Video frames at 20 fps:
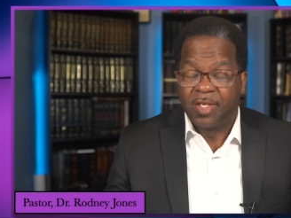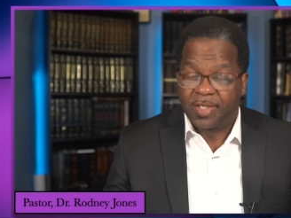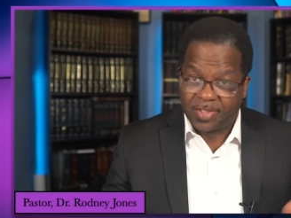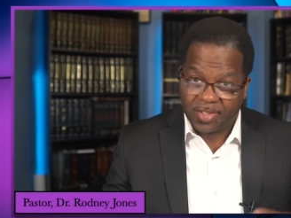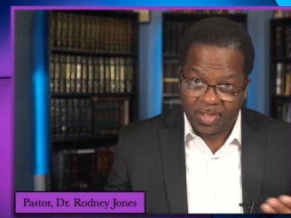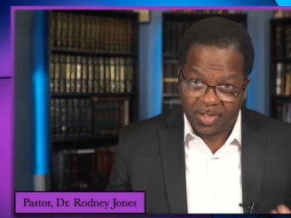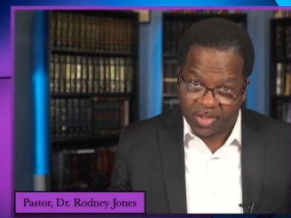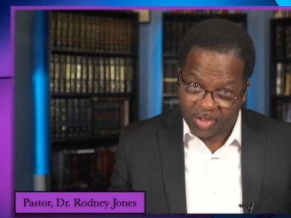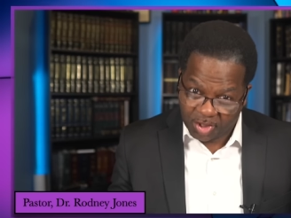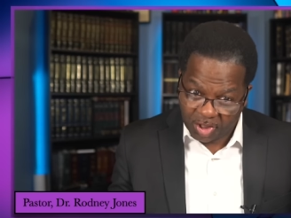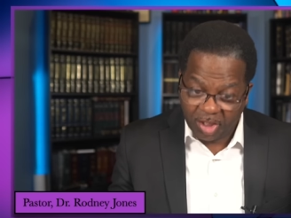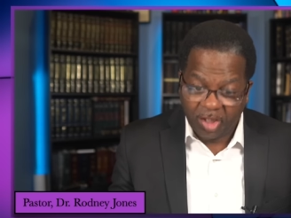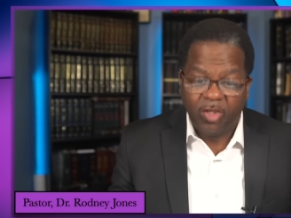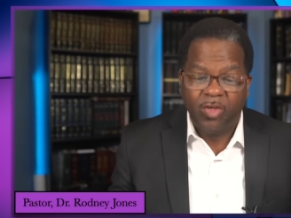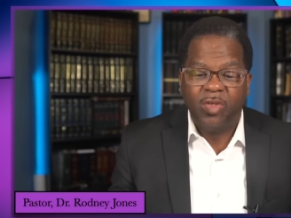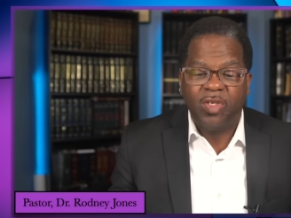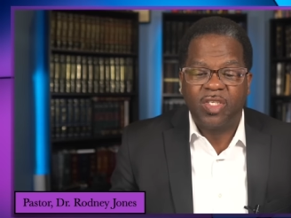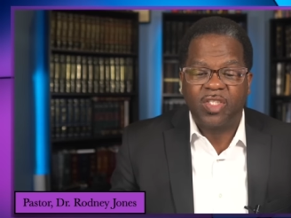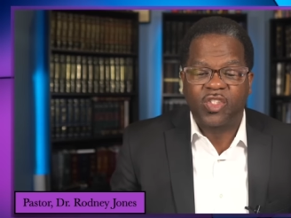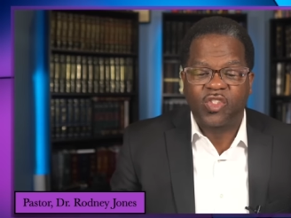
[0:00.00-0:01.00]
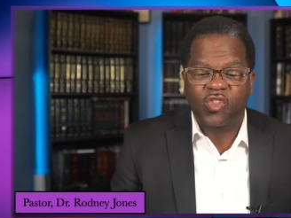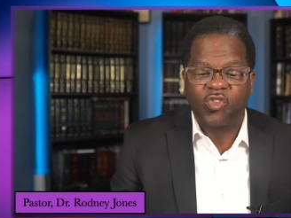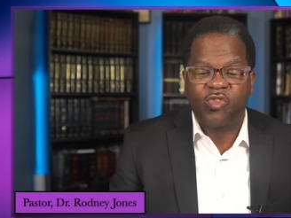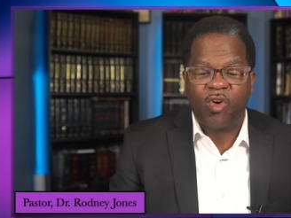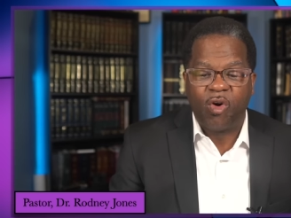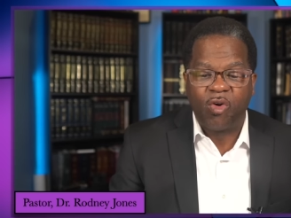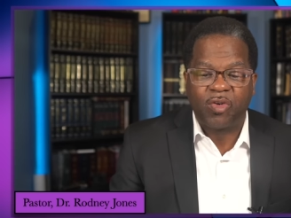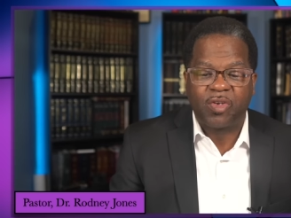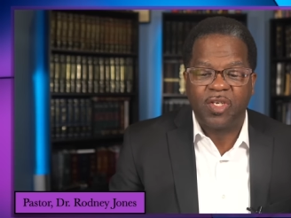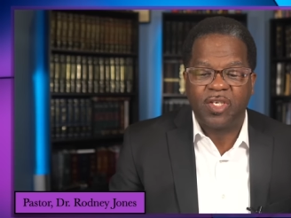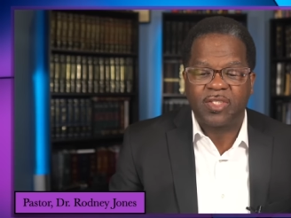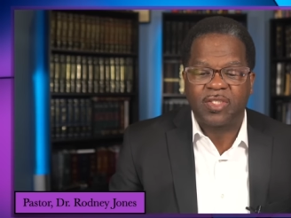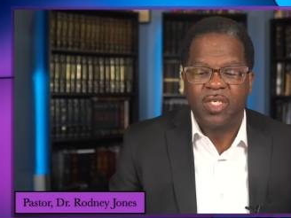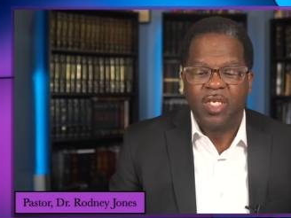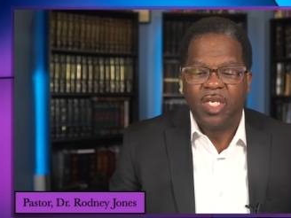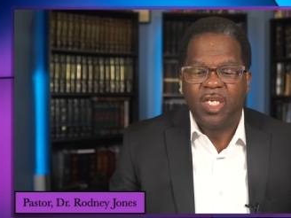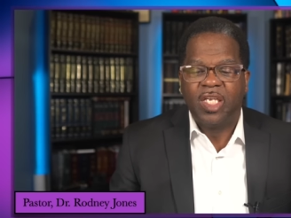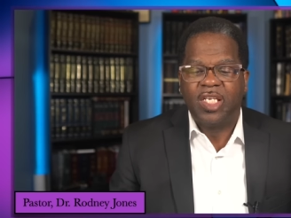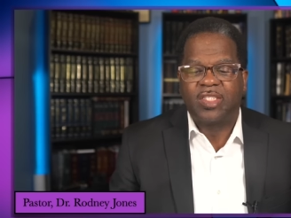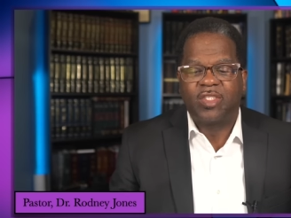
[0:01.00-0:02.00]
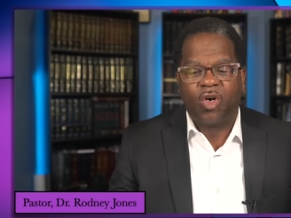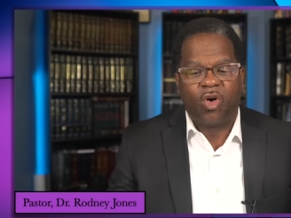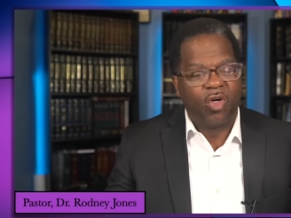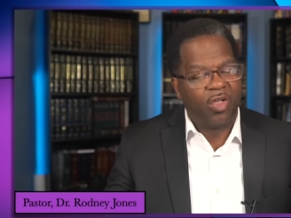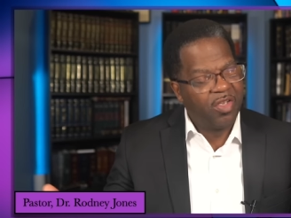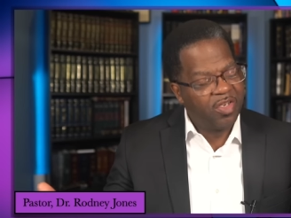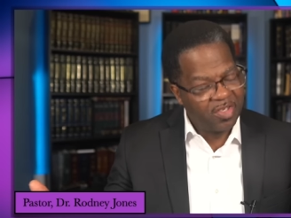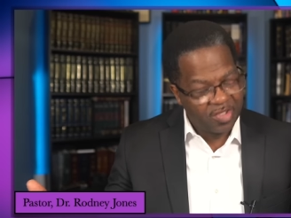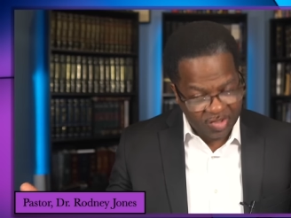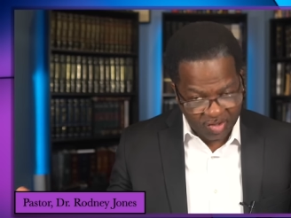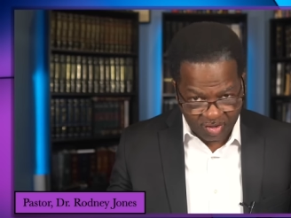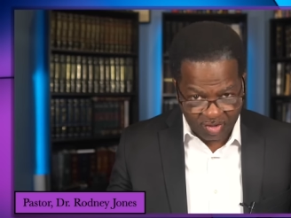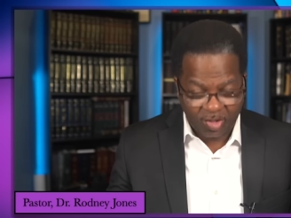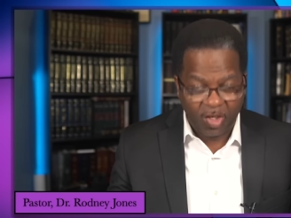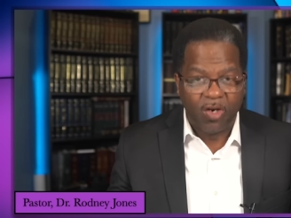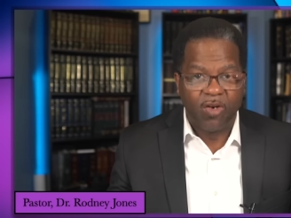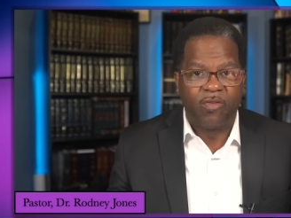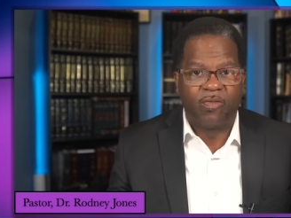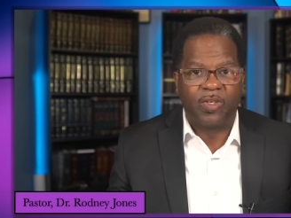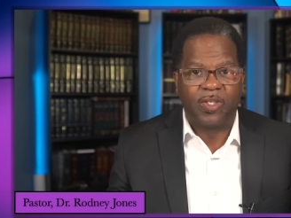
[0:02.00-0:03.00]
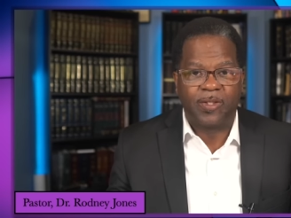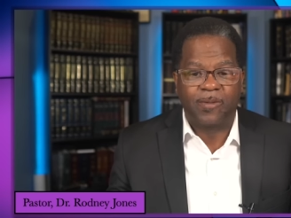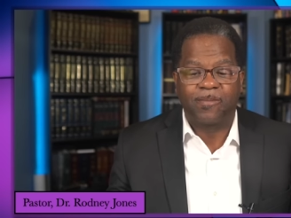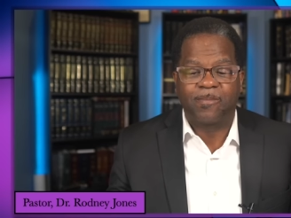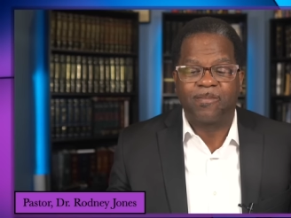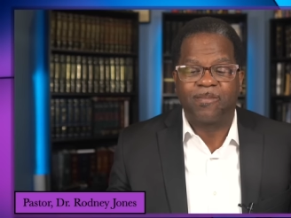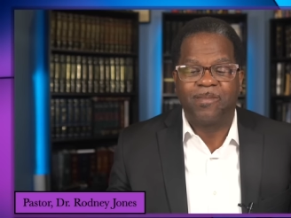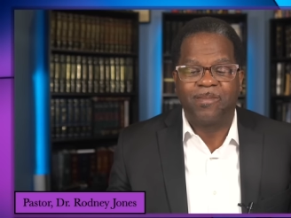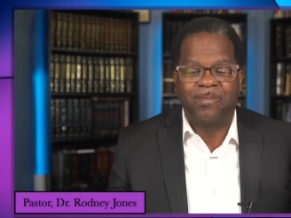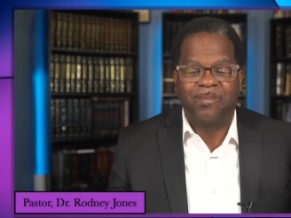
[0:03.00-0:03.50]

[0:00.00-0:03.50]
The centurion's focus is on the servant.